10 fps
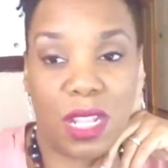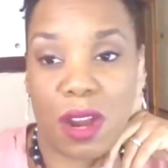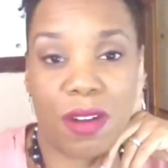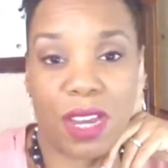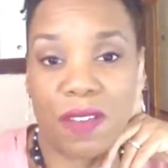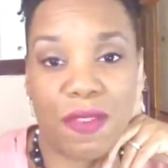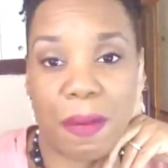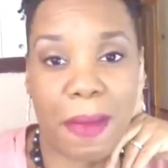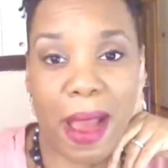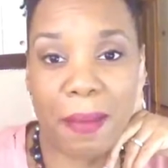learning
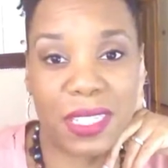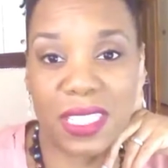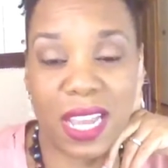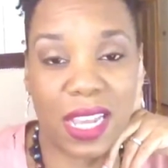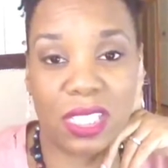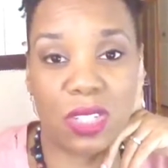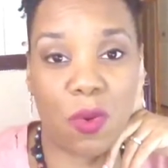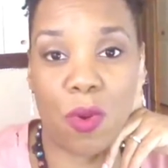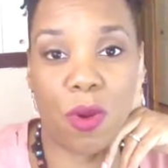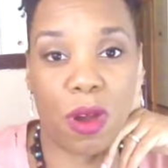from my mistakes
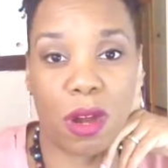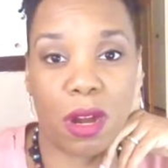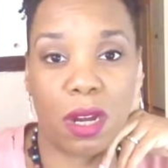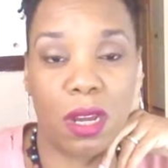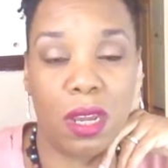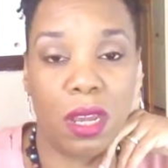or